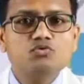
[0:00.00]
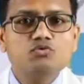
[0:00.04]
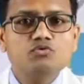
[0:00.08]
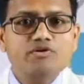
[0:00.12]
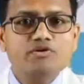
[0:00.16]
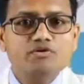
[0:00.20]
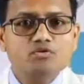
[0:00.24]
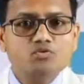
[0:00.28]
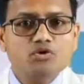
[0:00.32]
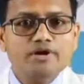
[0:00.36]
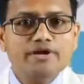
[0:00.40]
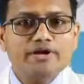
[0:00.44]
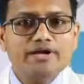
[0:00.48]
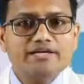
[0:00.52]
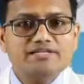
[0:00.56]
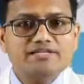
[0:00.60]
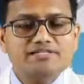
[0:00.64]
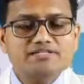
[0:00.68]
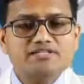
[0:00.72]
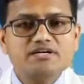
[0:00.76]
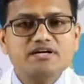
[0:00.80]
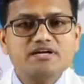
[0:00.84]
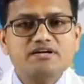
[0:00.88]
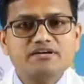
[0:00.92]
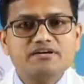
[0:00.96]
do
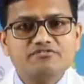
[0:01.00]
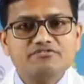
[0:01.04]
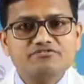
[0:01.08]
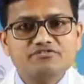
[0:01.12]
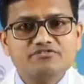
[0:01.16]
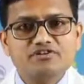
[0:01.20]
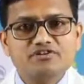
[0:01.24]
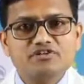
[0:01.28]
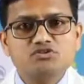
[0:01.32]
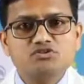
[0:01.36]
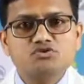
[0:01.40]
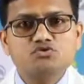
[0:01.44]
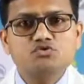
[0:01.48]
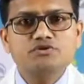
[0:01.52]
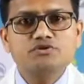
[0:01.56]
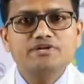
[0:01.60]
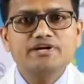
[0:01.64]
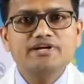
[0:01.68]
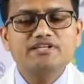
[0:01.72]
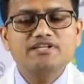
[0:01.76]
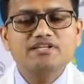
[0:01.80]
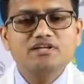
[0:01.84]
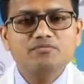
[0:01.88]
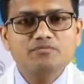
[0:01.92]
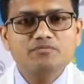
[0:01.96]
extra efforts to
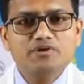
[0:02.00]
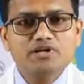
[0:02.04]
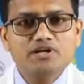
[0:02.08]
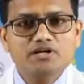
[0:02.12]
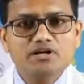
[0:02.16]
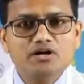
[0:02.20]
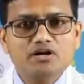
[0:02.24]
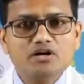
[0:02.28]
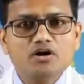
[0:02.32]
get the milk